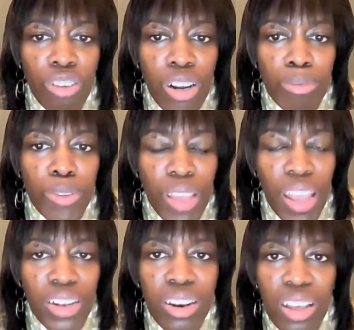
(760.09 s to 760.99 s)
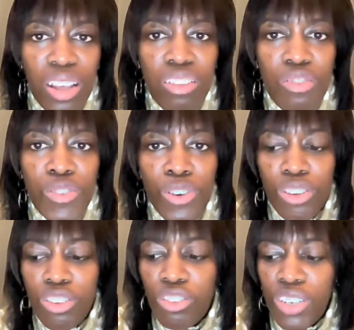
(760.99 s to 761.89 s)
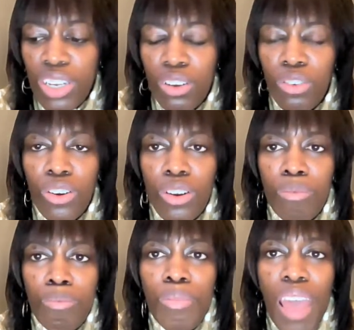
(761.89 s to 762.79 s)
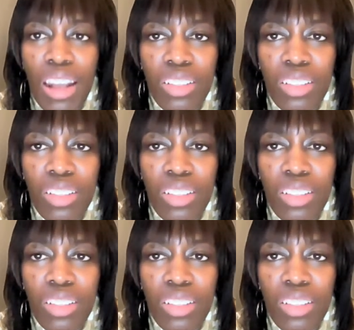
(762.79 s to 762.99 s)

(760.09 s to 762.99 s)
druggable candidates for treating, or